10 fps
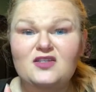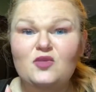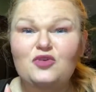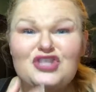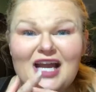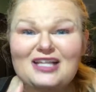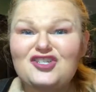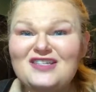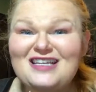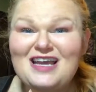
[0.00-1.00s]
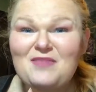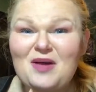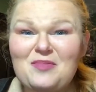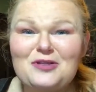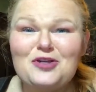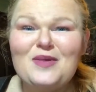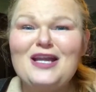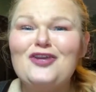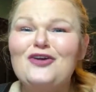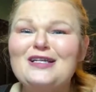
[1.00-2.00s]
So we're changing the name up a little
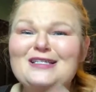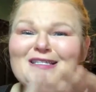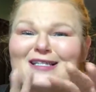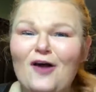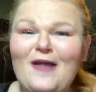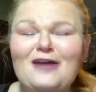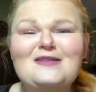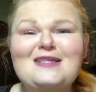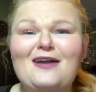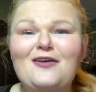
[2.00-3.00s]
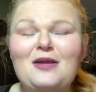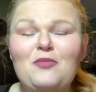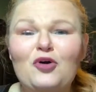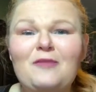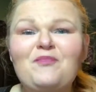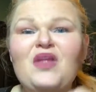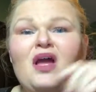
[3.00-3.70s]
bit. You'll get to see all that on Saturday morning.